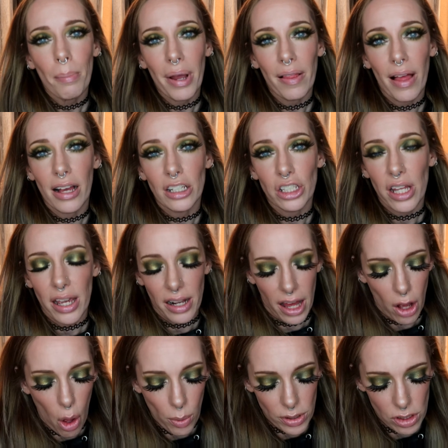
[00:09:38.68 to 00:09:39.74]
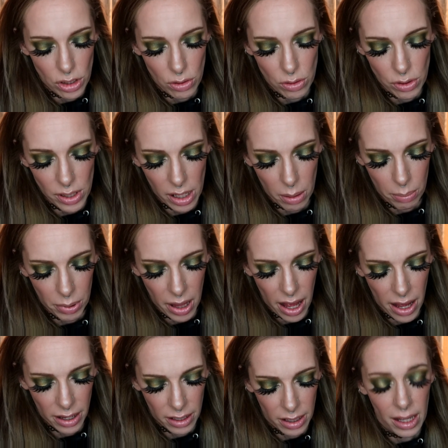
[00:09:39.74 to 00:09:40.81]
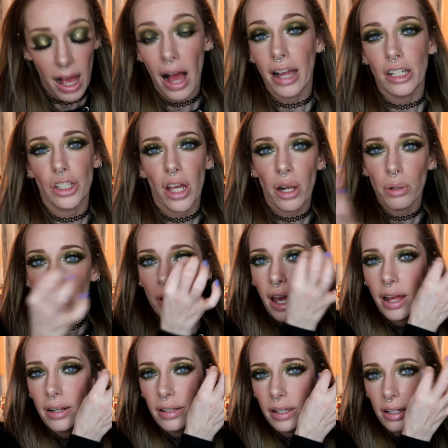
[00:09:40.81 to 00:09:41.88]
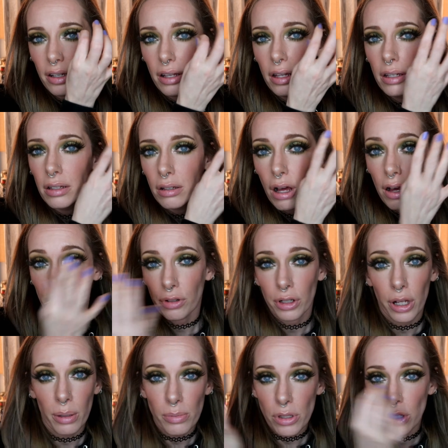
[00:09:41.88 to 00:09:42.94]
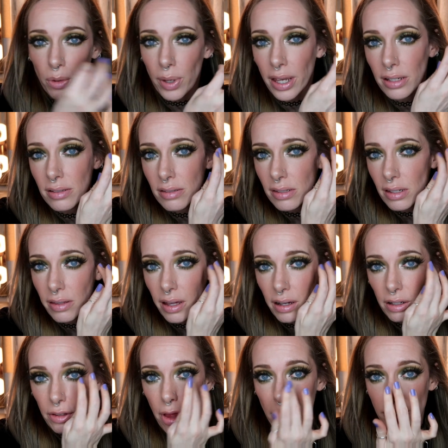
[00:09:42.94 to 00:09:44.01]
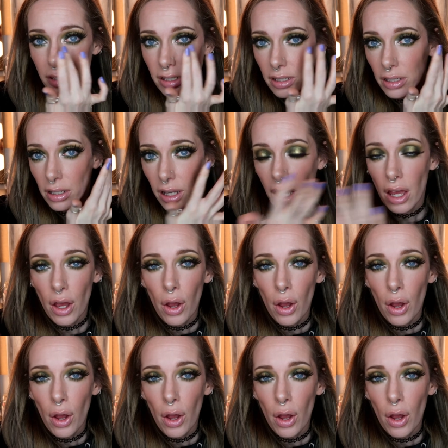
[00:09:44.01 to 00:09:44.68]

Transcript: my lash line, I always use like a black eyeshadow to kind of like cover it up so you can't see that glossy,